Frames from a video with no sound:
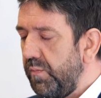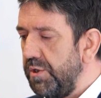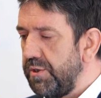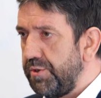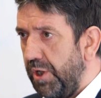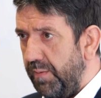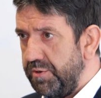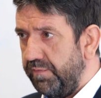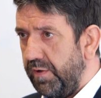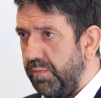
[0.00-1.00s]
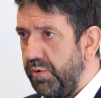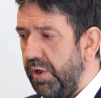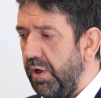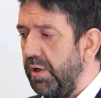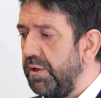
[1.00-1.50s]
So types of
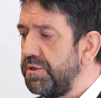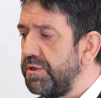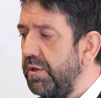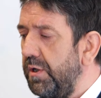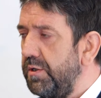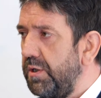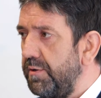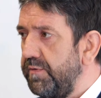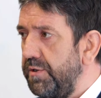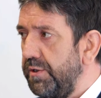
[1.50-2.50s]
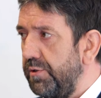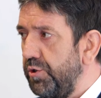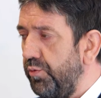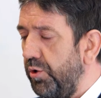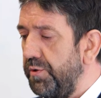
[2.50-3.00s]
IPRs, types of
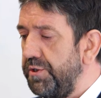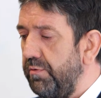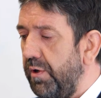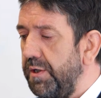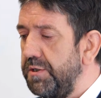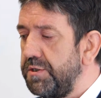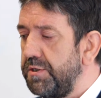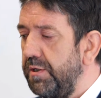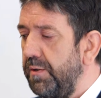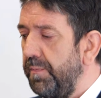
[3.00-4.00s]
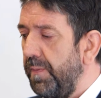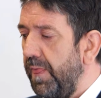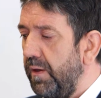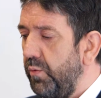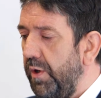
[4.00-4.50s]
intellectual property rights.
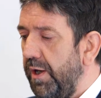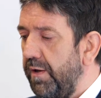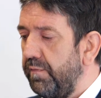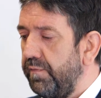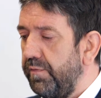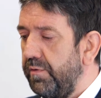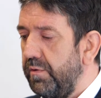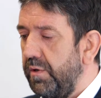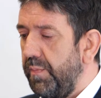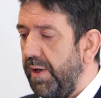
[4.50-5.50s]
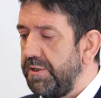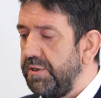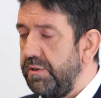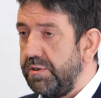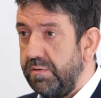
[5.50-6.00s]
We have a
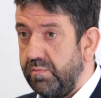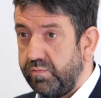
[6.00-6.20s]
patent,